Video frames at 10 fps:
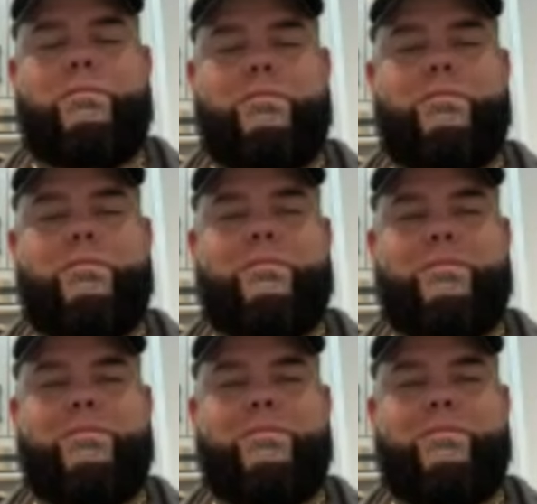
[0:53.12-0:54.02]

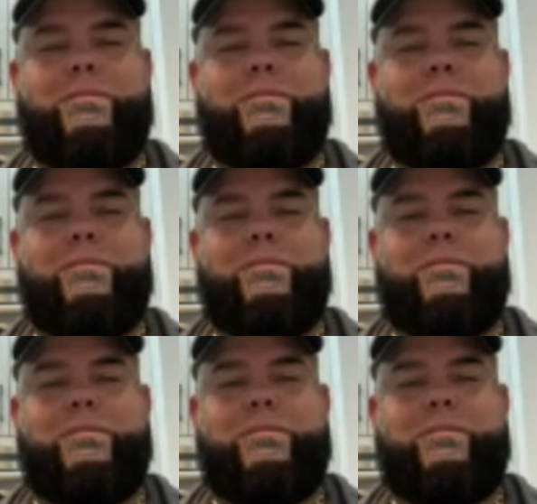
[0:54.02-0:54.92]

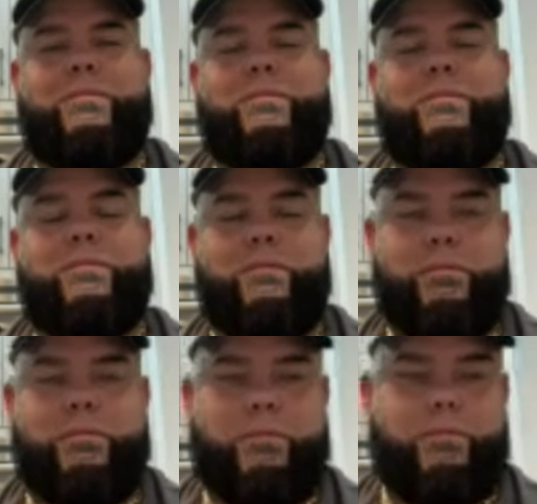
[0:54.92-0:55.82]

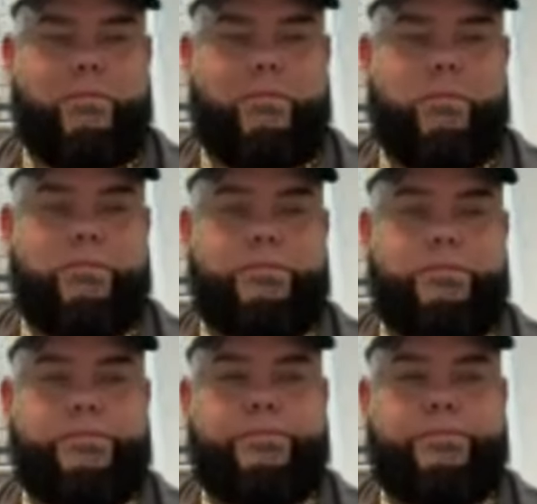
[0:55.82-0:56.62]
(not speaking)